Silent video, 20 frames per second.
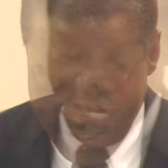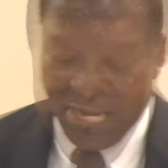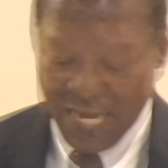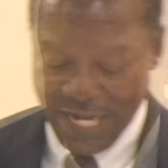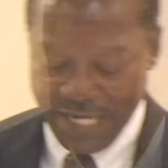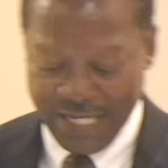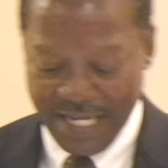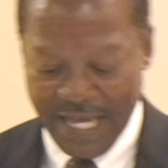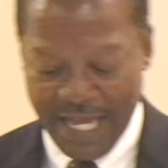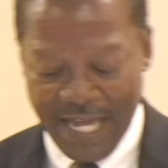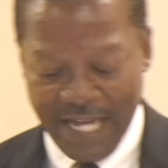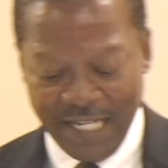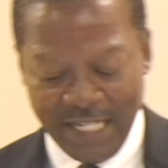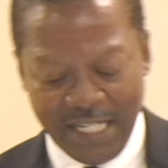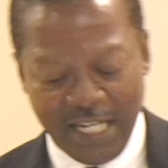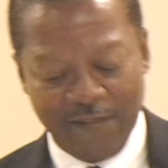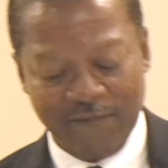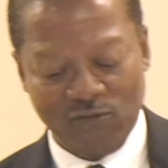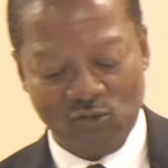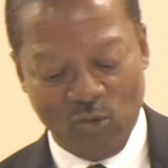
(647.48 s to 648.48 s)
At the
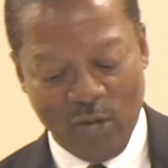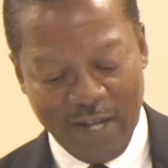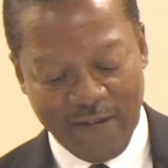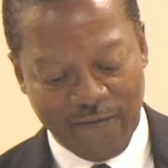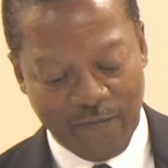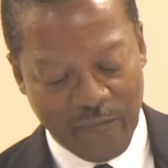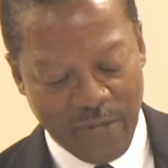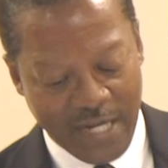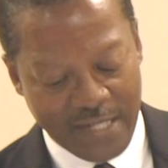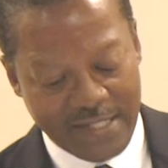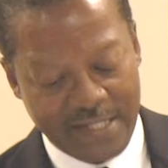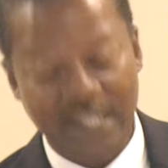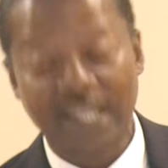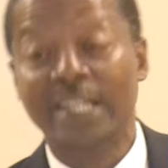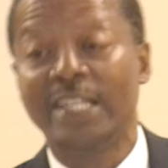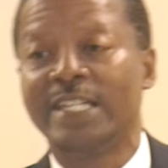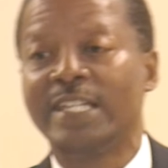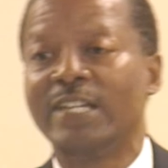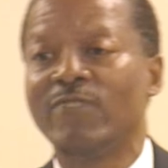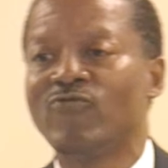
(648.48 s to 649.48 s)
end of 12 months,
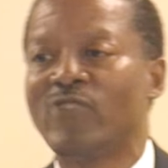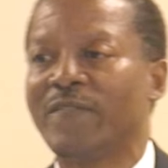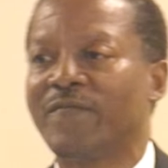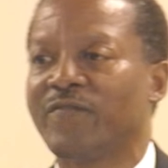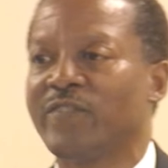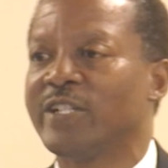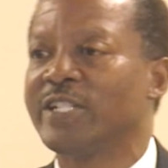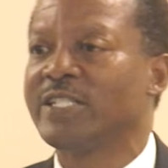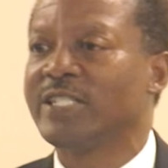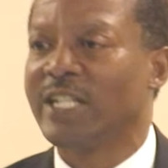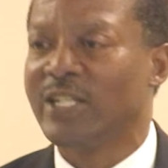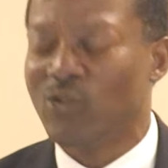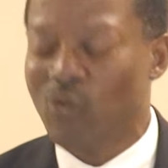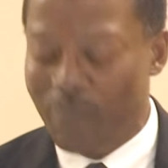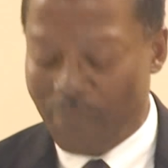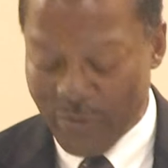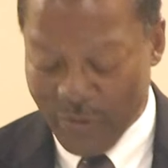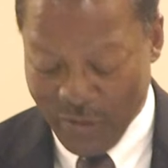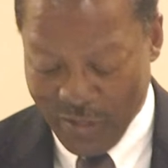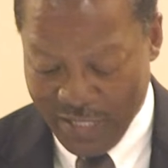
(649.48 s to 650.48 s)
he, referring to
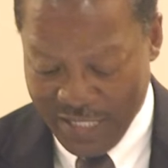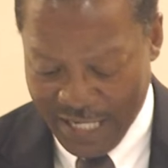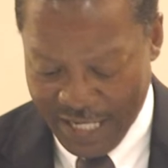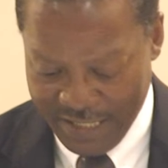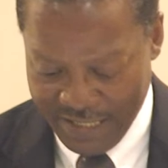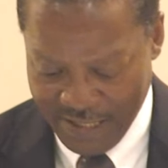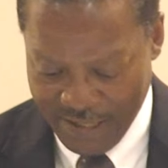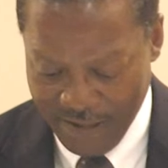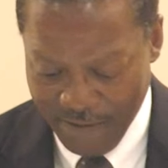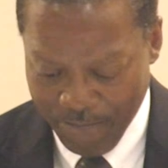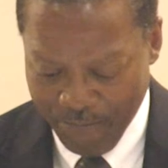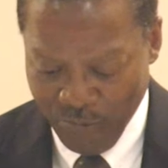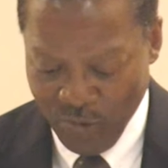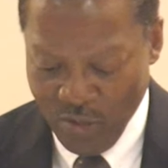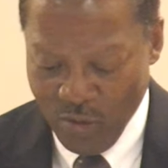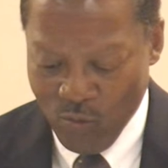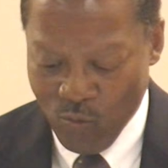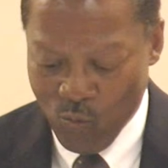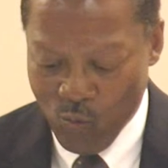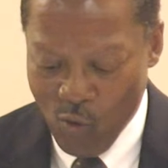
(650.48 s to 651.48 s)
Nebuchadnezzar,
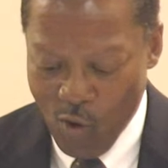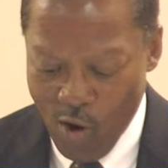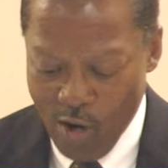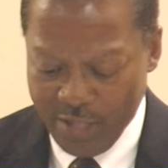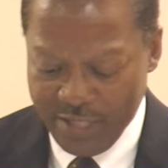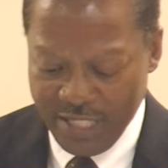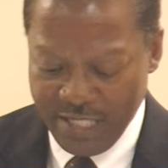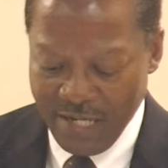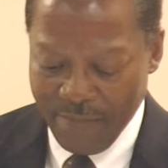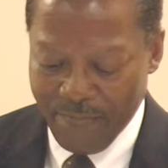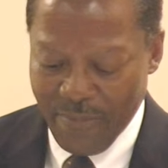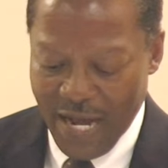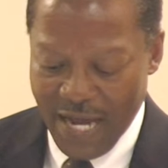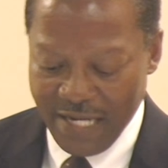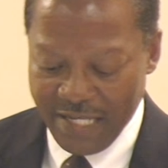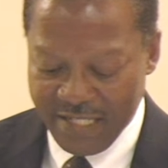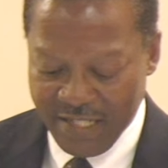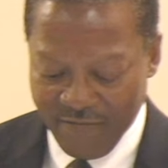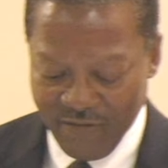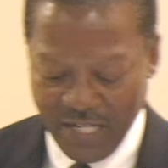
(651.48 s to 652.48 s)
walked in the
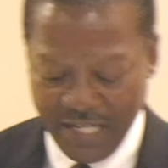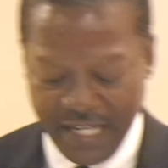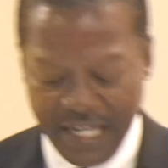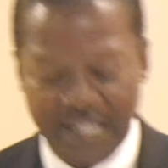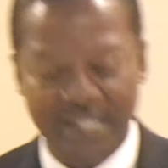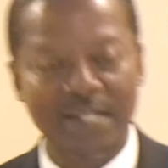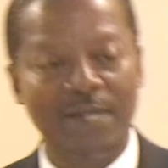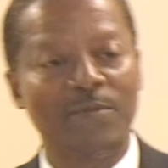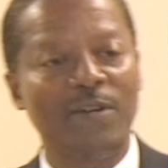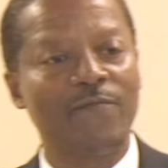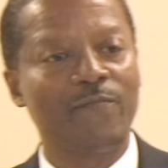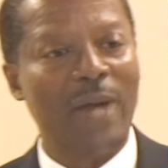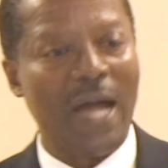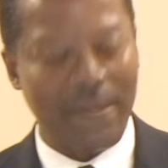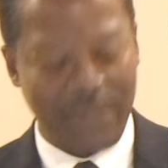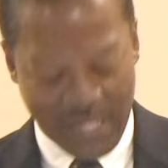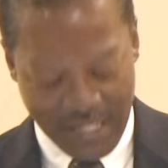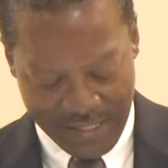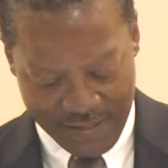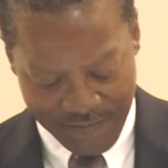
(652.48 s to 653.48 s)
palace of the kingdom of
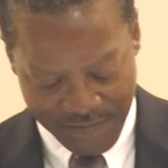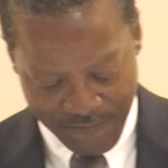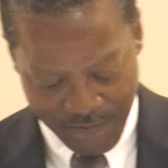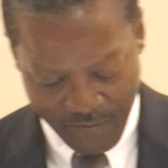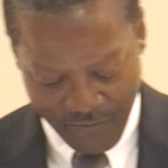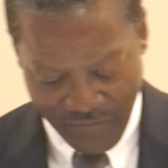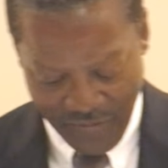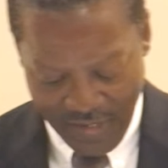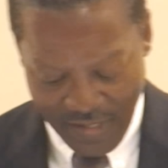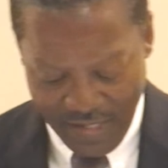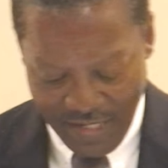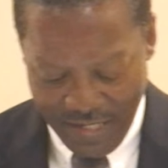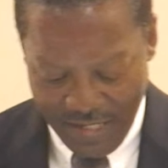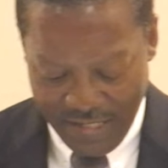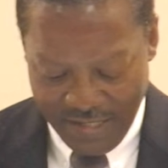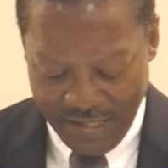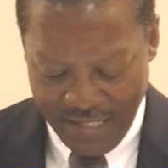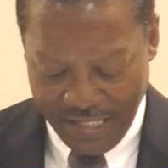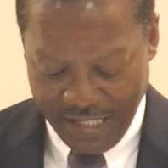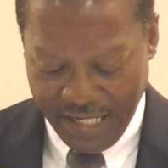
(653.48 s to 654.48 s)
Babylon.
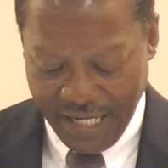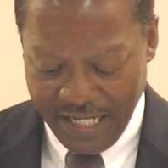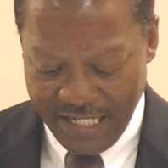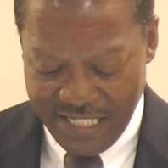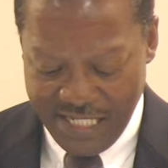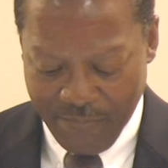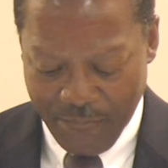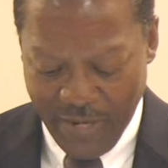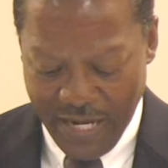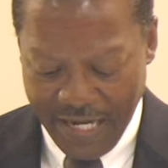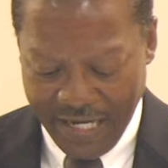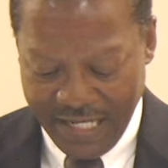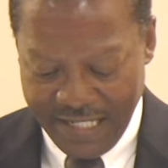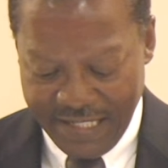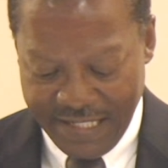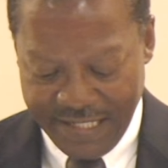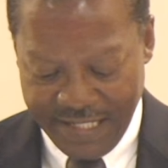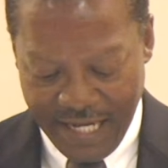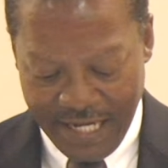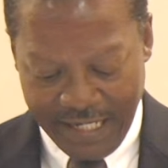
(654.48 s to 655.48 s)
The king spake
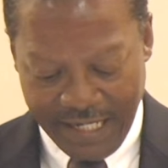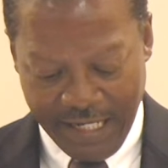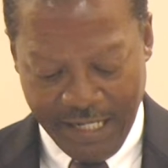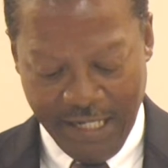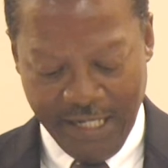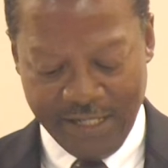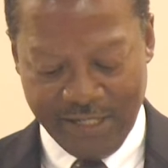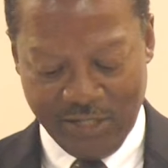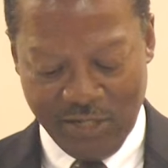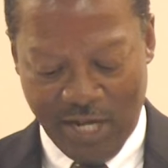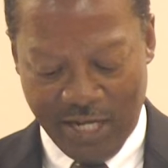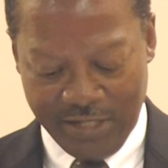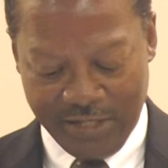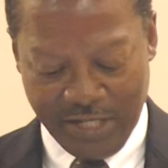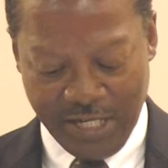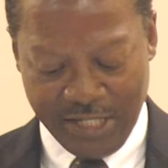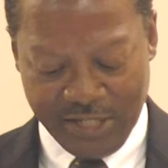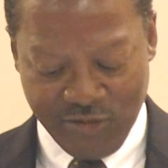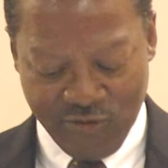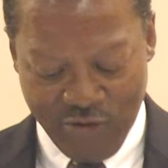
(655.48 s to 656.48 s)
and said, Is not
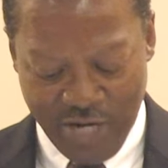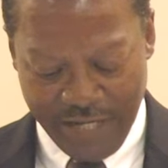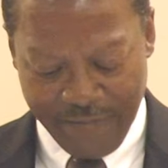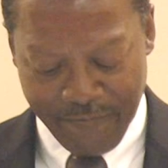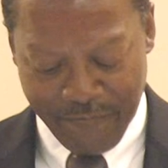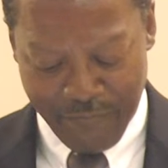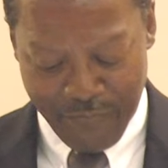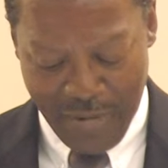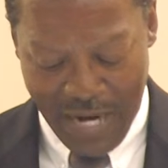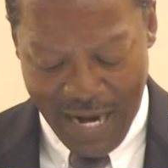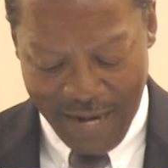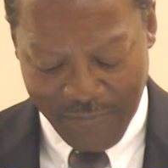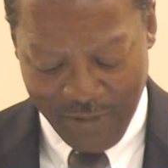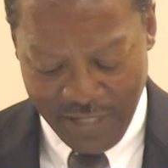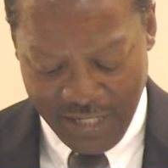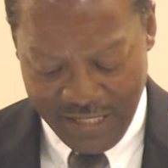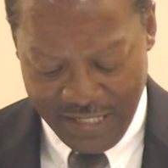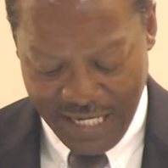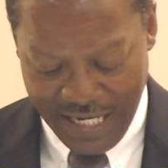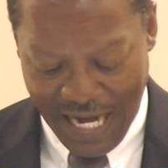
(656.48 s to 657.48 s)
this great
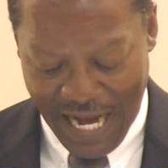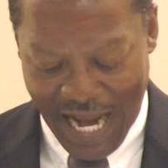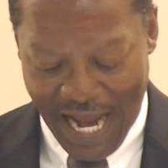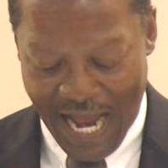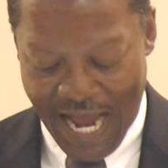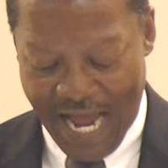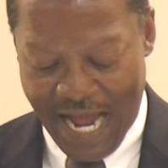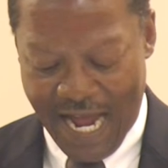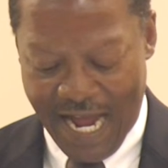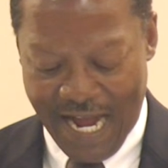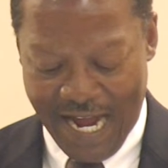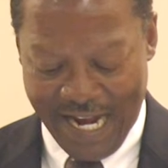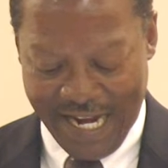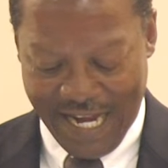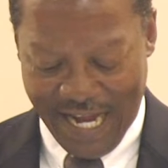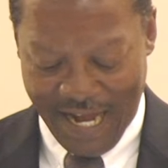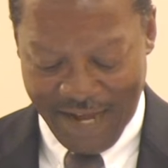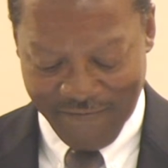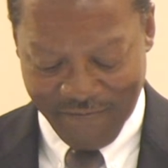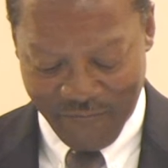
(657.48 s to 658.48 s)
Babylon that
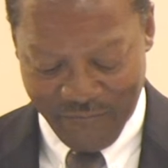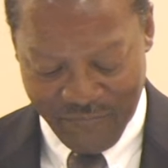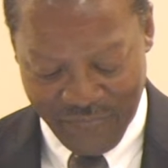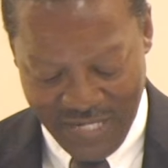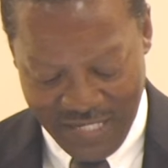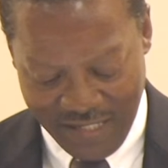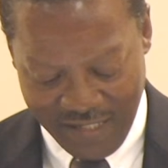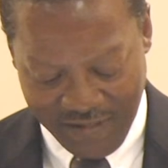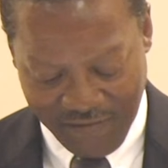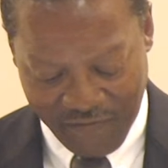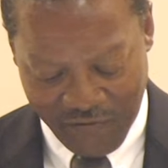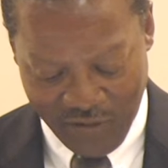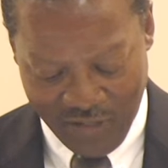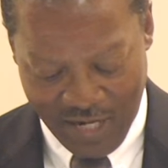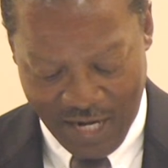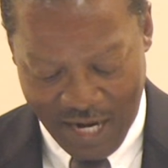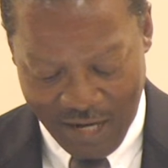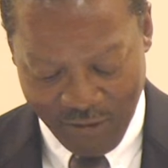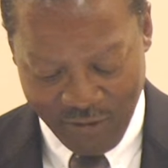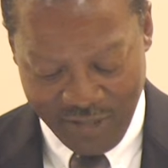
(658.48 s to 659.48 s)
I have built for
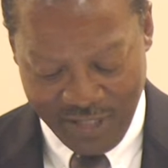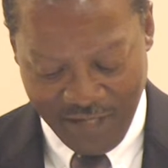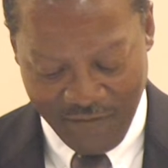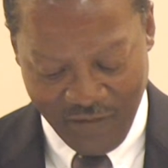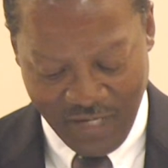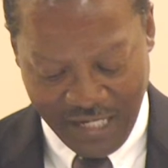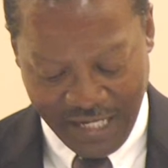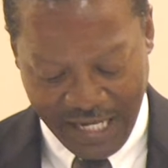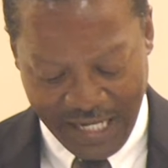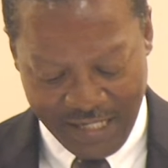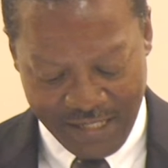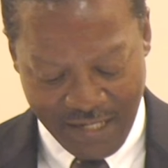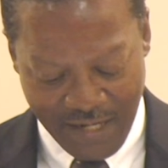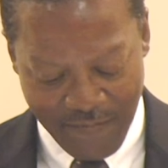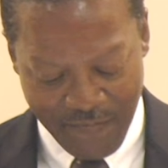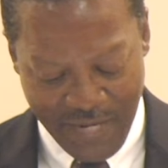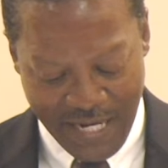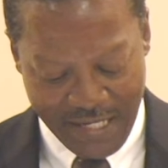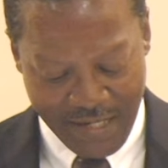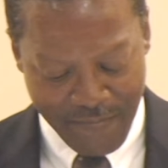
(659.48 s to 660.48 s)
the house of the
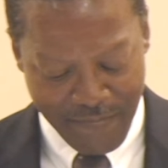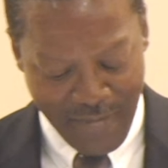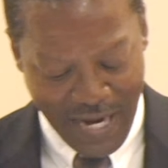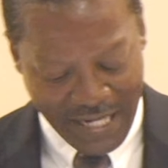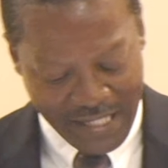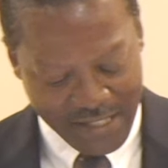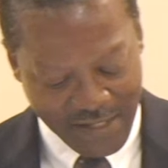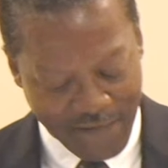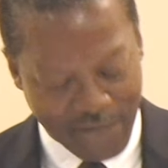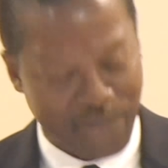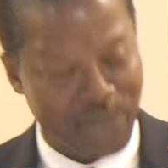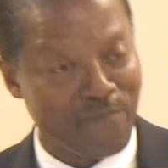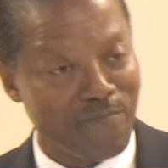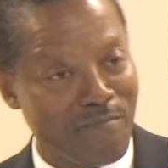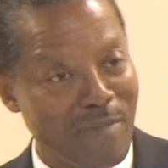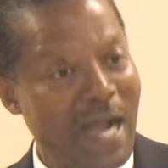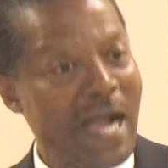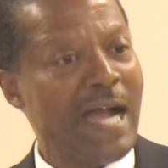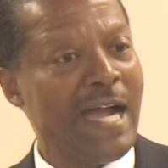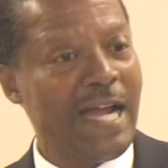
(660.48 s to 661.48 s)
kingdom by the might of
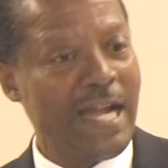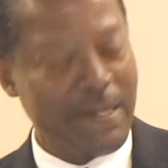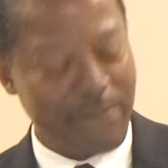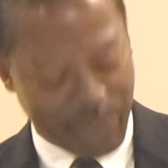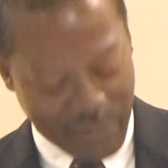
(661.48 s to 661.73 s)
my